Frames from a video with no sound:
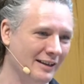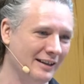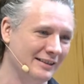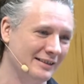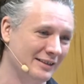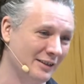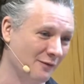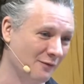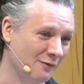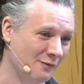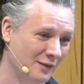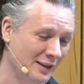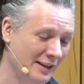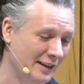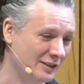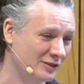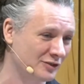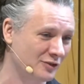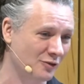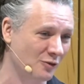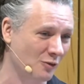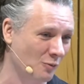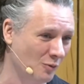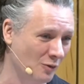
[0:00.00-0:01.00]
to
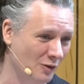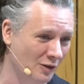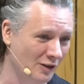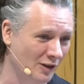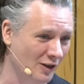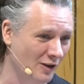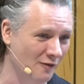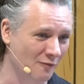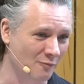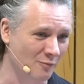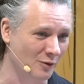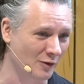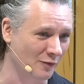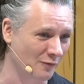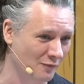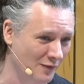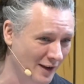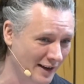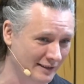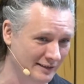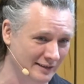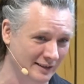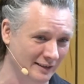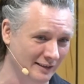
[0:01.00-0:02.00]
finish the work of
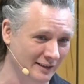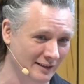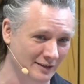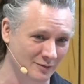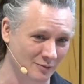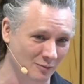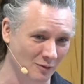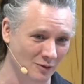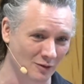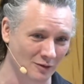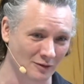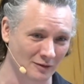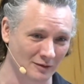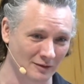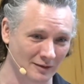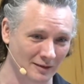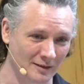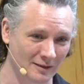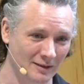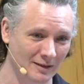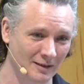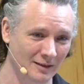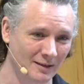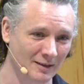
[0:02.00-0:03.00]
perfecting this world,
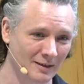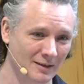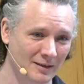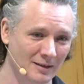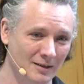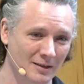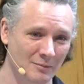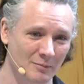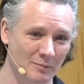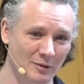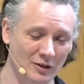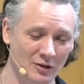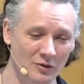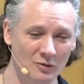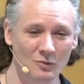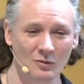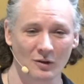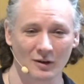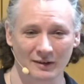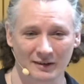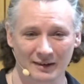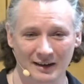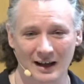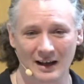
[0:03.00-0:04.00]
but you
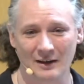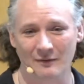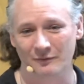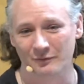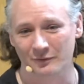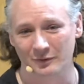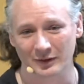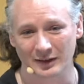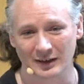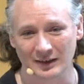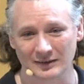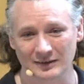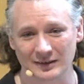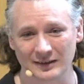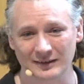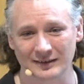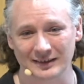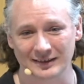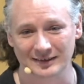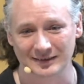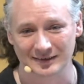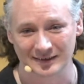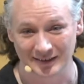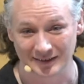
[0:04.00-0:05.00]
are not free to
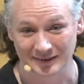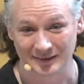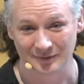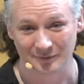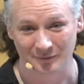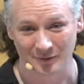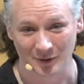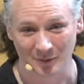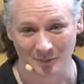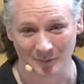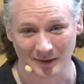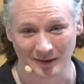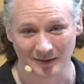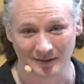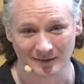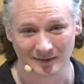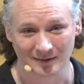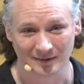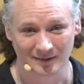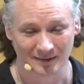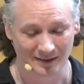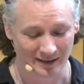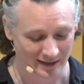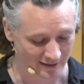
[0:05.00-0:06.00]
desist from it
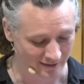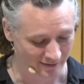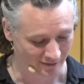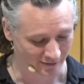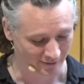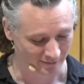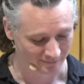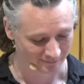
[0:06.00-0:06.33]
either."